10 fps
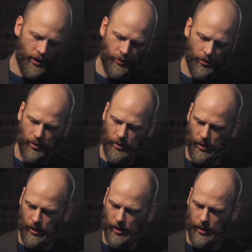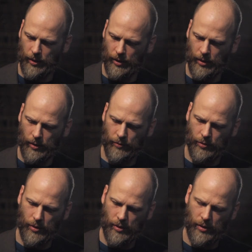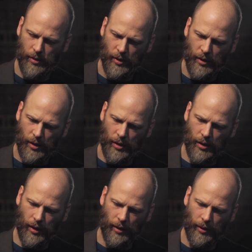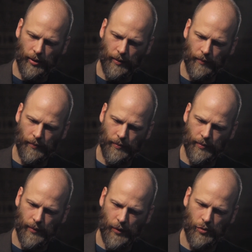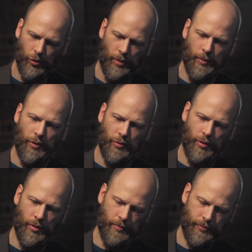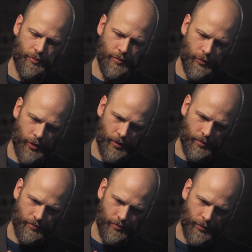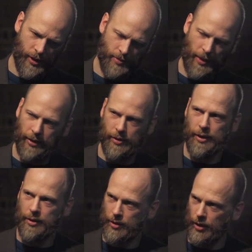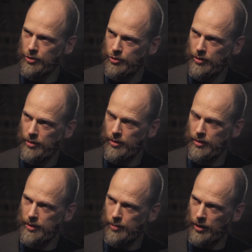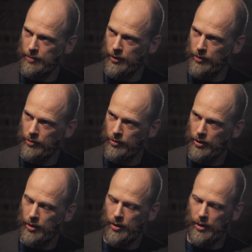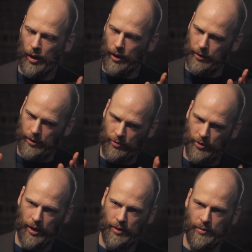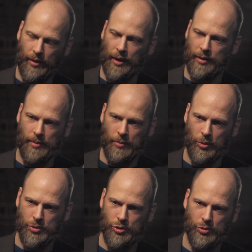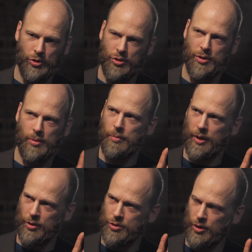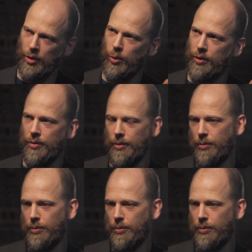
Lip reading: in different fora, talking about dismantling the culture department, that the state at the most should just be concerned with